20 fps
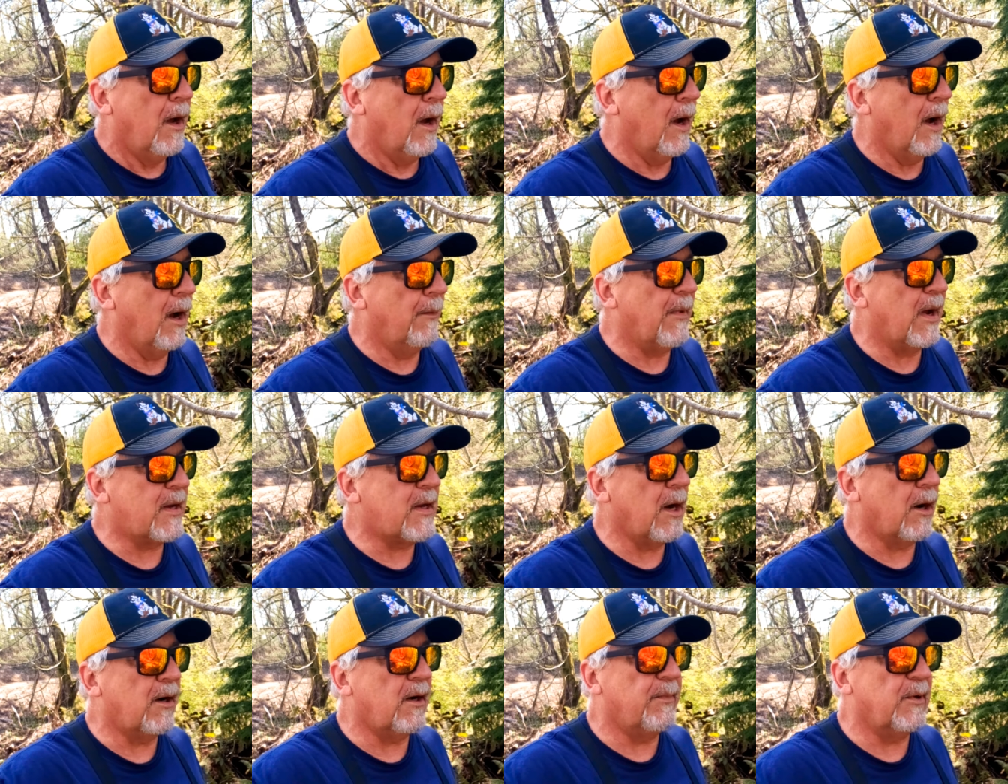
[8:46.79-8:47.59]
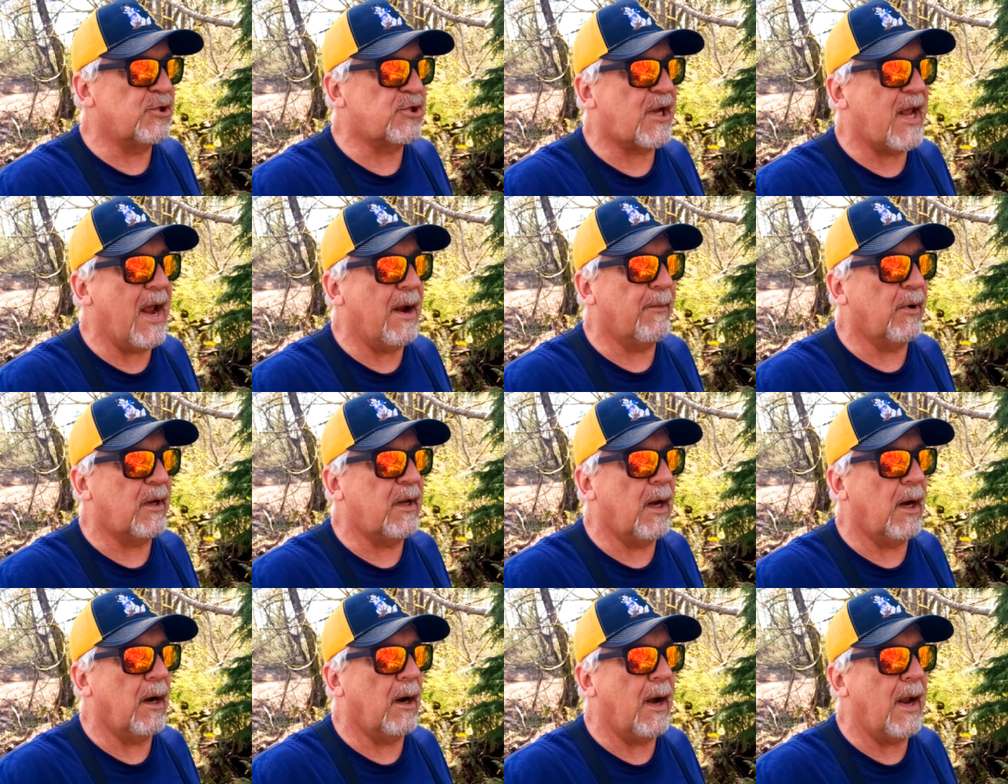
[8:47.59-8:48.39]
Um, I carried a bunch of camera
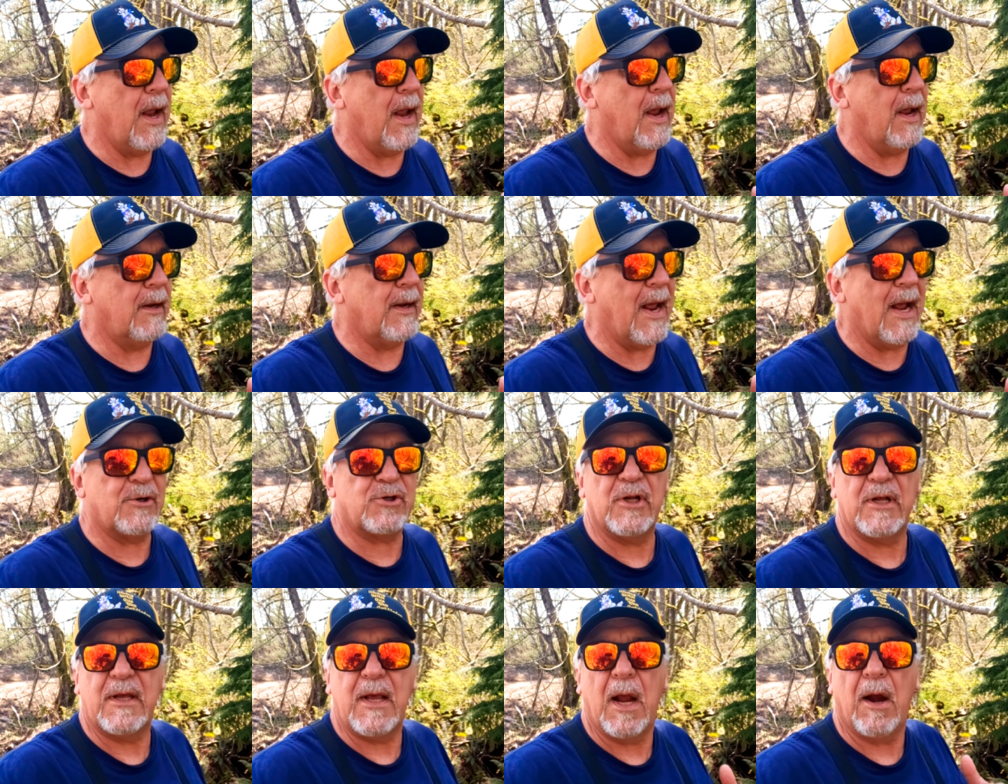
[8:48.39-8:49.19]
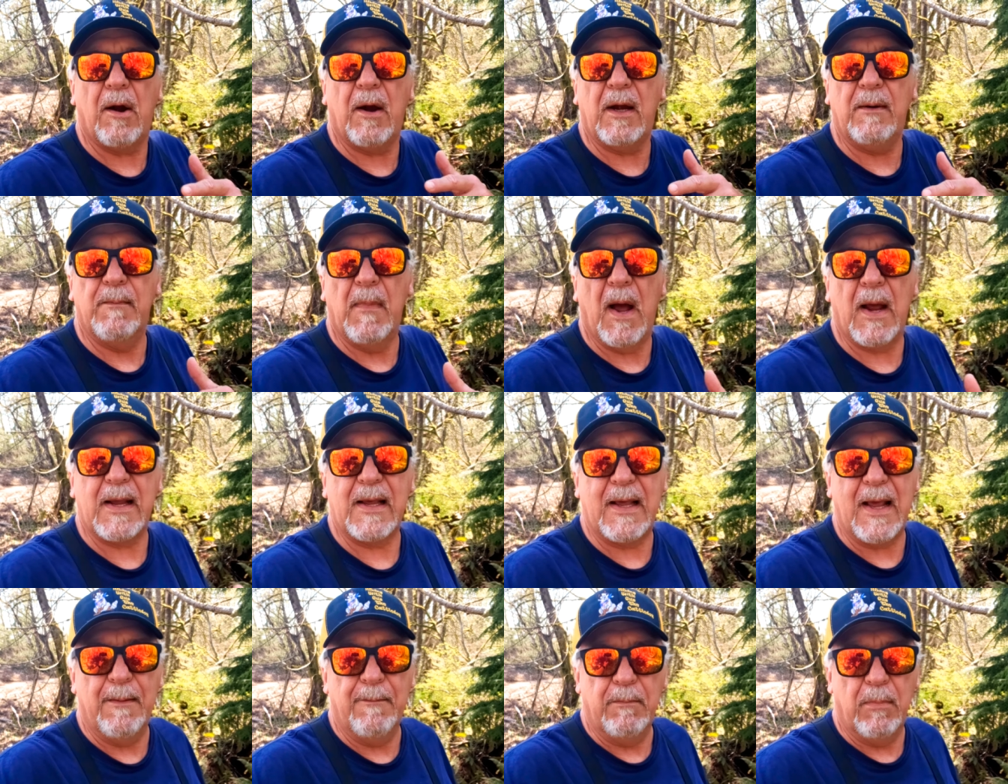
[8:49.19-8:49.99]
gear and actually carried my
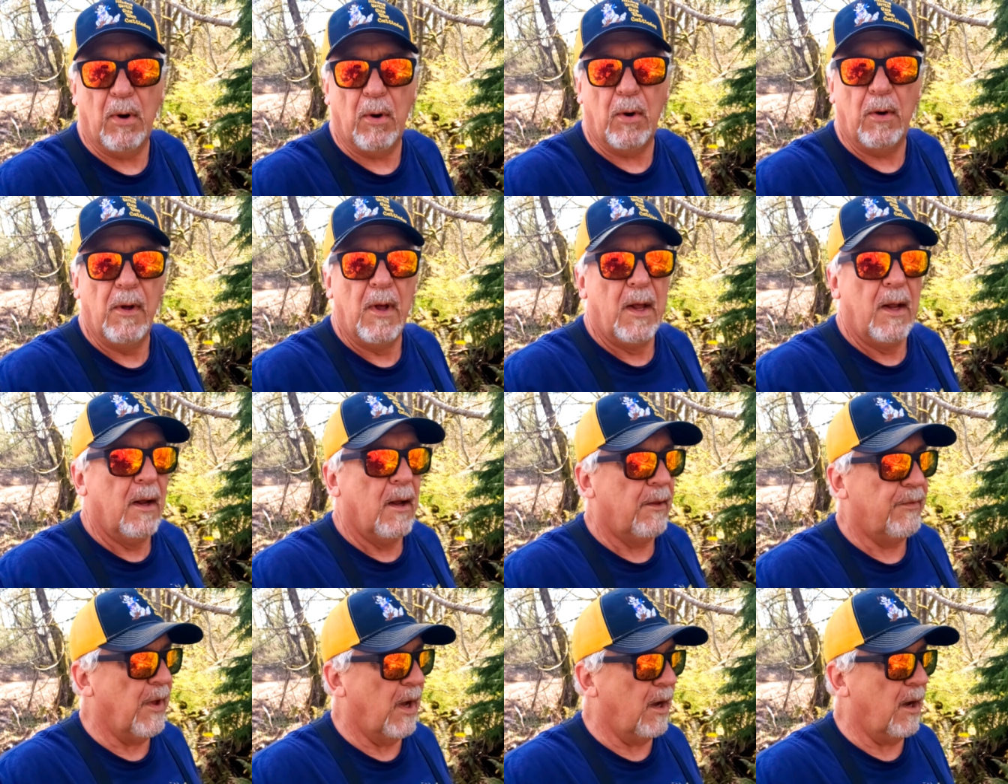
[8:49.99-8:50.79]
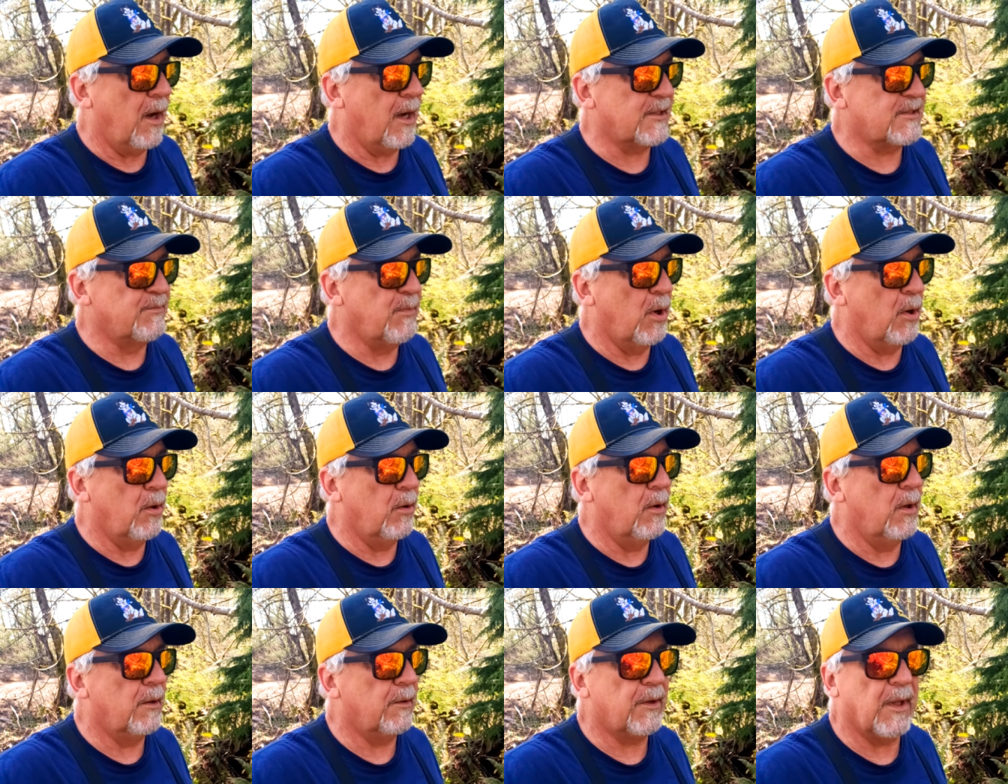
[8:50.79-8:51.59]
gimbal, the
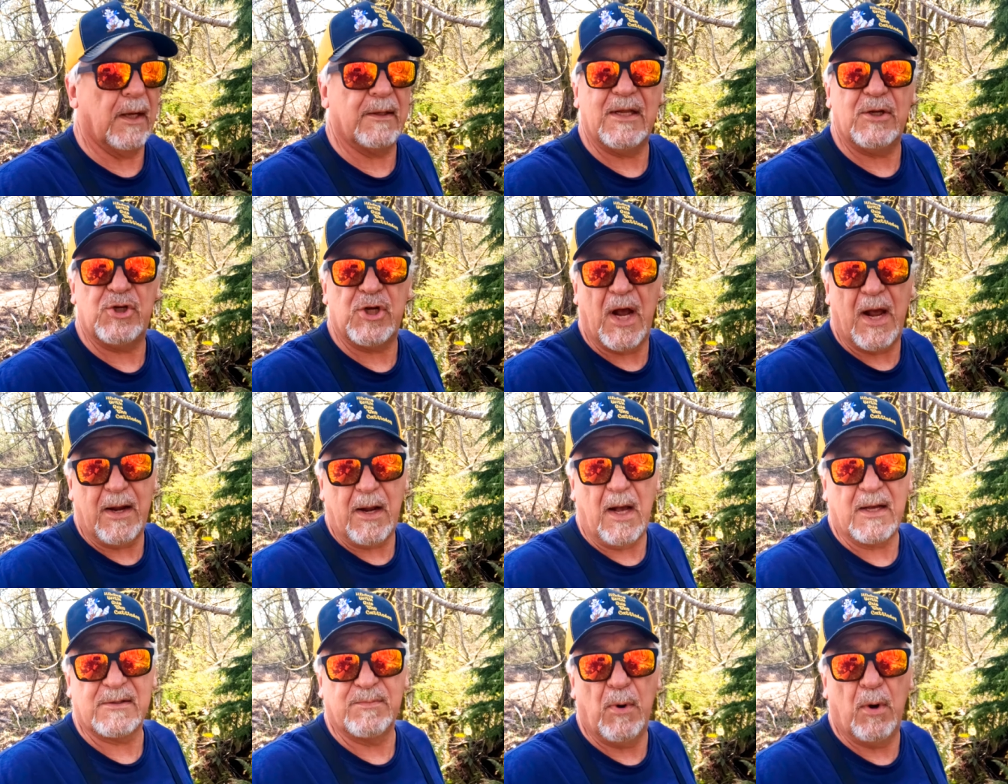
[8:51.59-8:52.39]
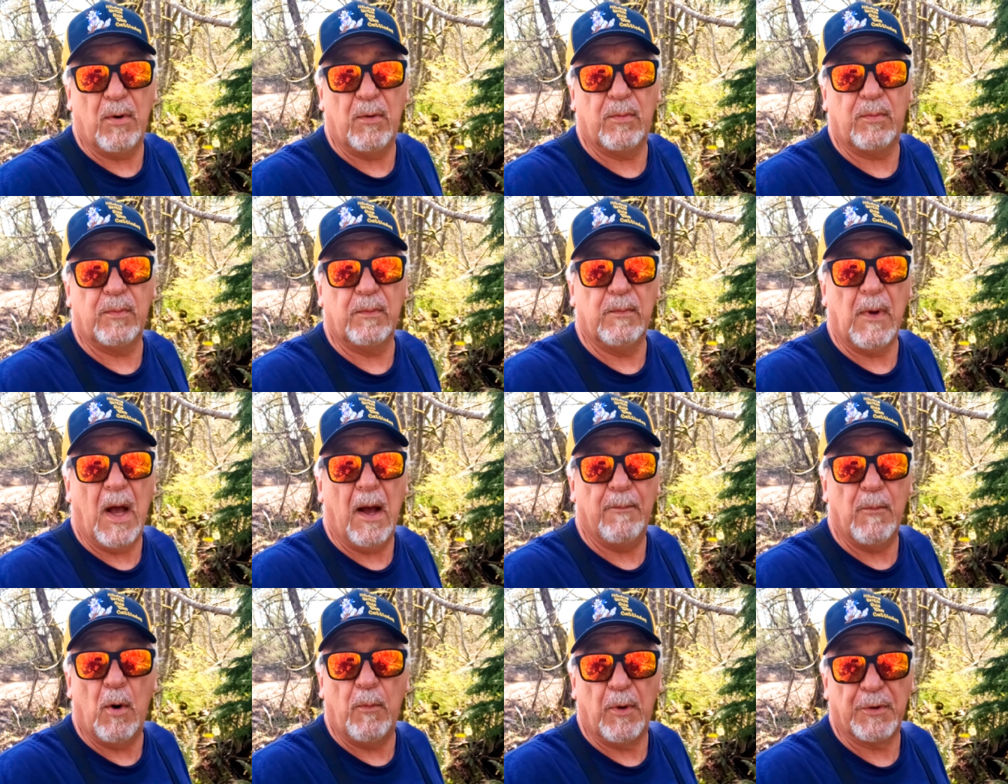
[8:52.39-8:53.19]
Osmo, the DJI Osmo
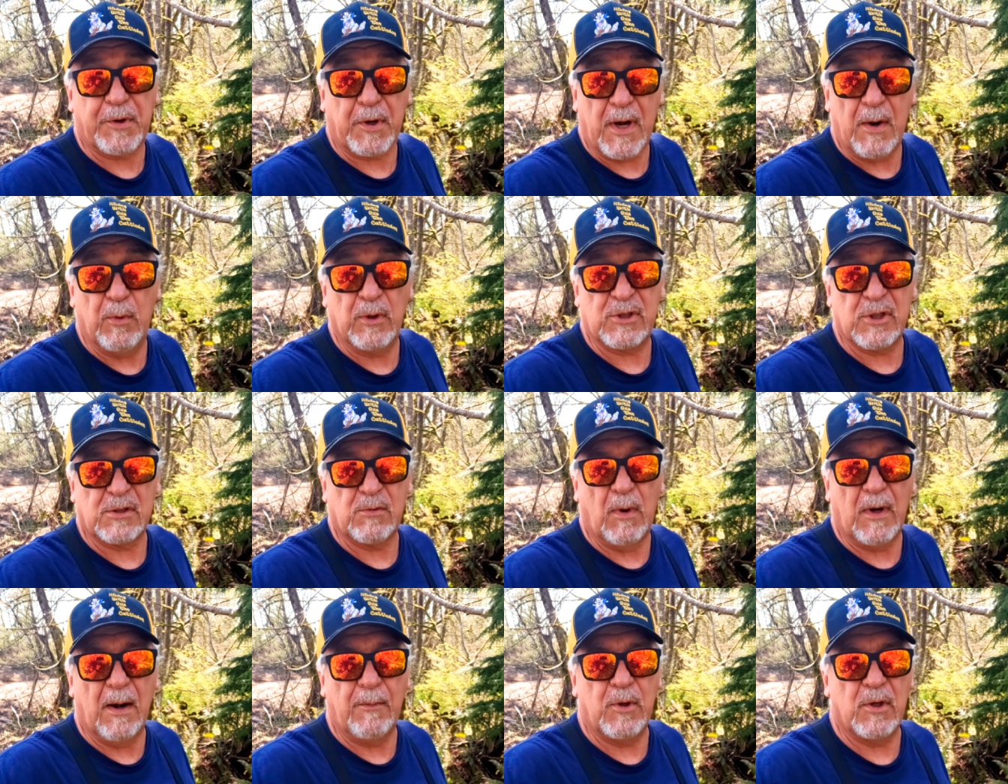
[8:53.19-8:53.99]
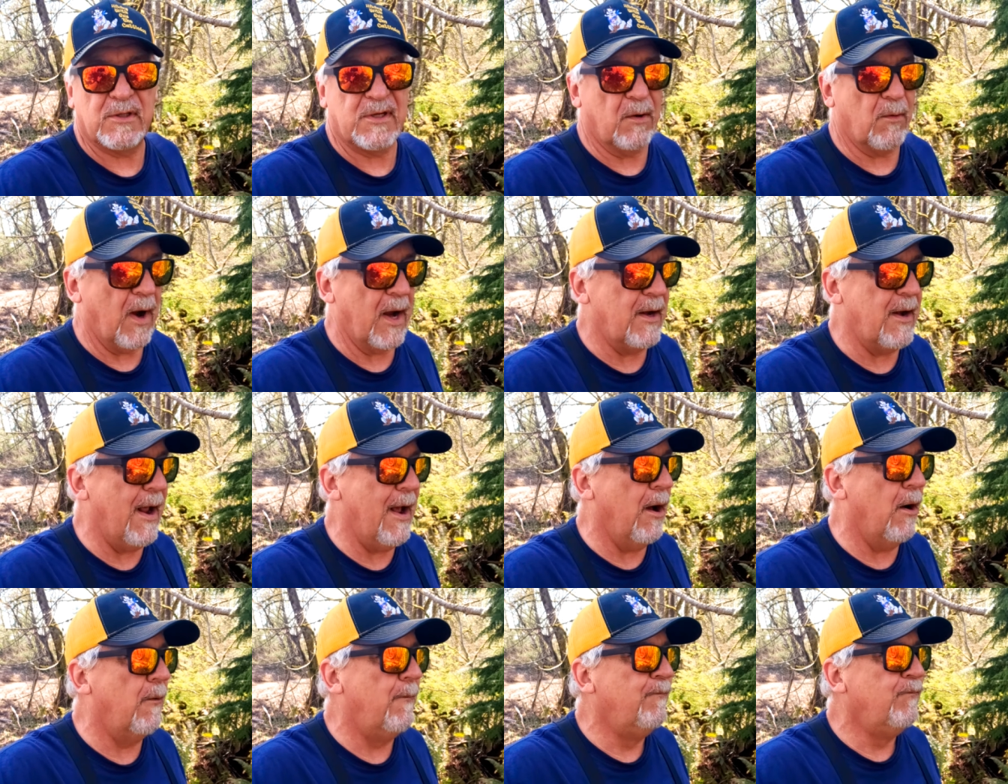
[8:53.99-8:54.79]
uh, Mobile 3, which is what I'm using right
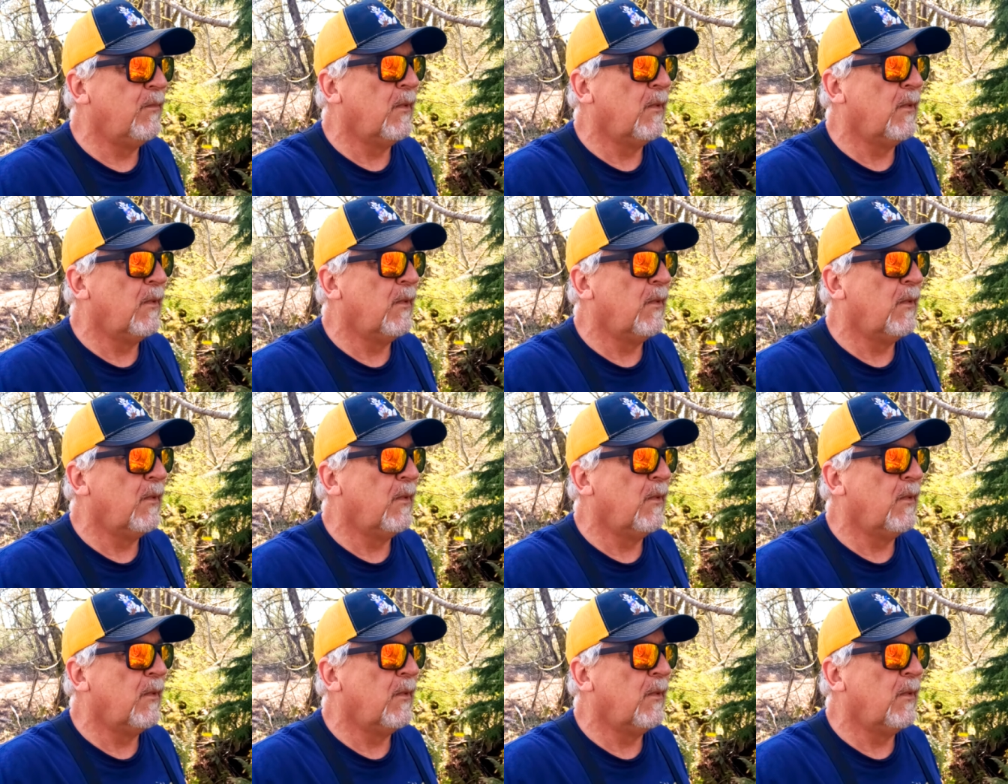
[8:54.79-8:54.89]
now.